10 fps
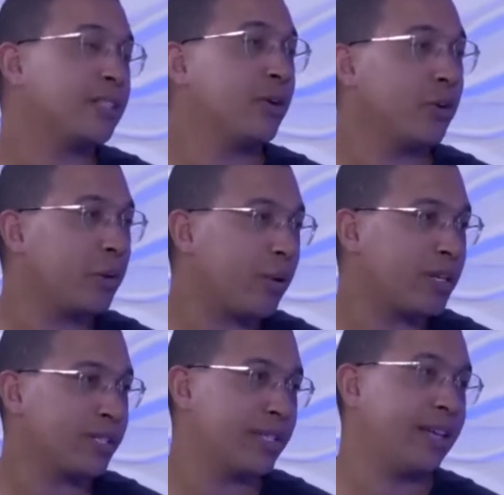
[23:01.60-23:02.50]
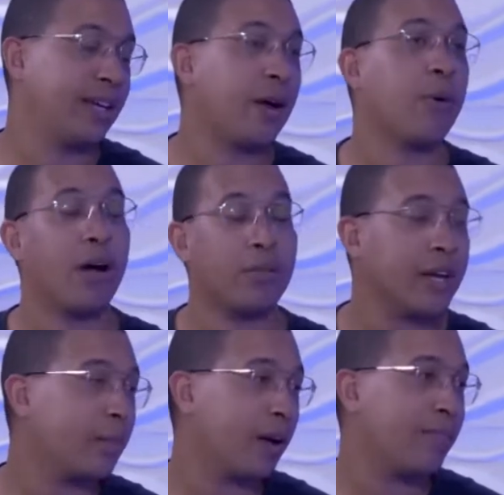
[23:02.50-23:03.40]
an older person's thing. I'll
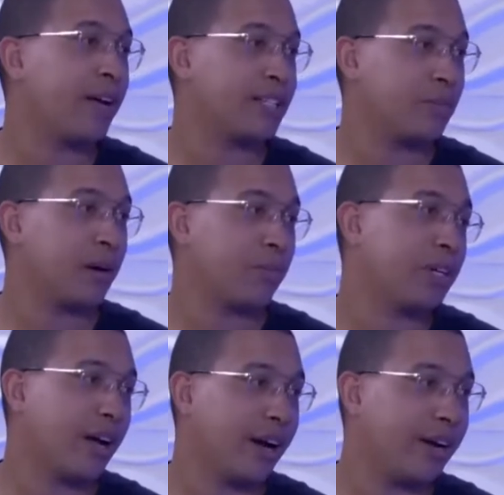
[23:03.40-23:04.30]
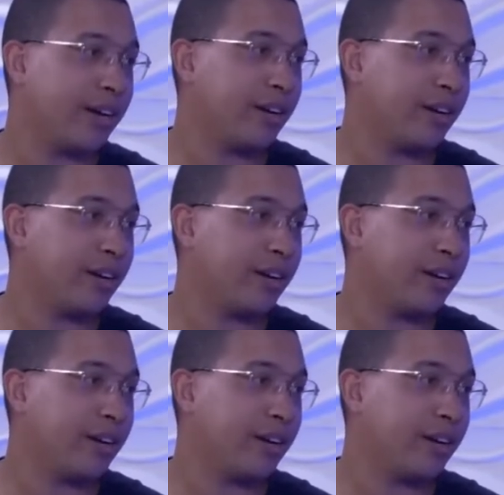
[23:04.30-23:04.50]
think about investing when I'm retired.